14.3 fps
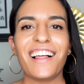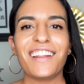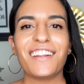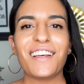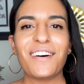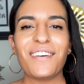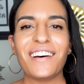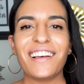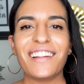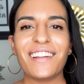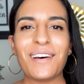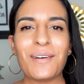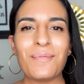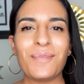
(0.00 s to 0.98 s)
Hello,
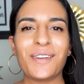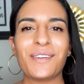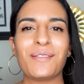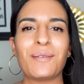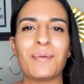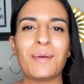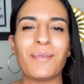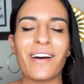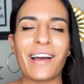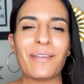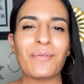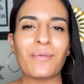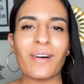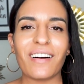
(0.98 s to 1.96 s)
hello, beautiful people,
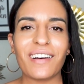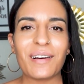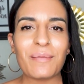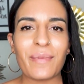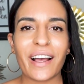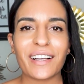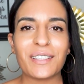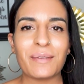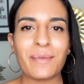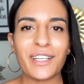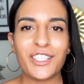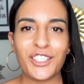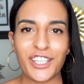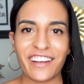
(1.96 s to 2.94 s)
and welcome back to
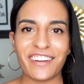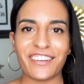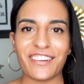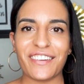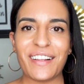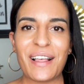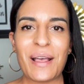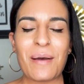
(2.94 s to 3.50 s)
my channel.